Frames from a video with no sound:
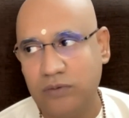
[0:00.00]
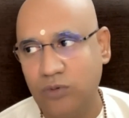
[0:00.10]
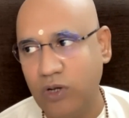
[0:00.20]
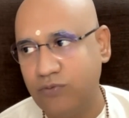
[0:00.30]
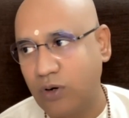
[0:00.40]

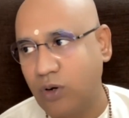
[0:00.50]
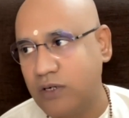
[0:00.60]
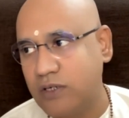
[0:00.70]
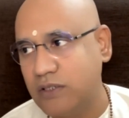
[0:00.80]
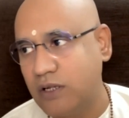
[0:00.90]
you have
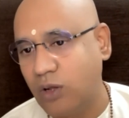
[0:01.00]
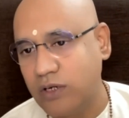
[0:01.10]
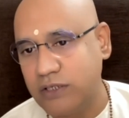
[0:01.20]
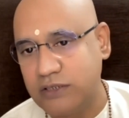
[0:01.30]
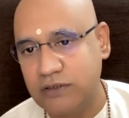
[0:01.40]
forgotten the
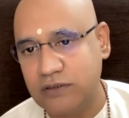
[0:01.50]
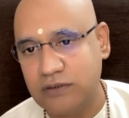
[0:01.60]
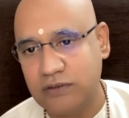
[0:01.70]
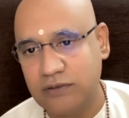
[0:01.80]
knowledge.